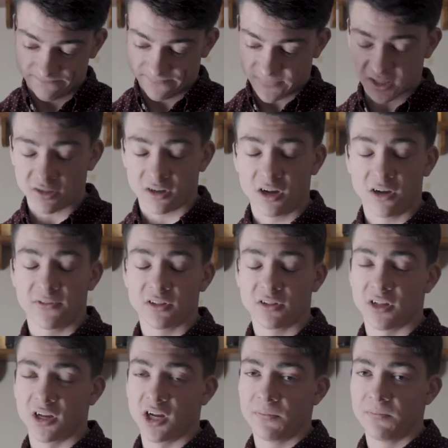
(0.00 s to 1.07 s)
That's all I have to
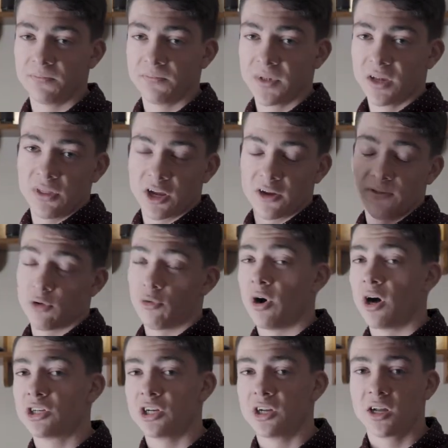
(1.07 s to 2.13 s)
say. Thank you for
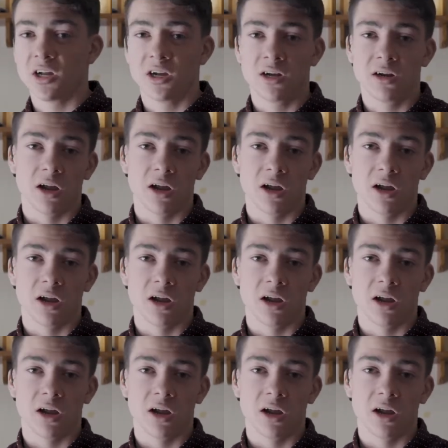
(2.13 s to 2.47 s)
watching again.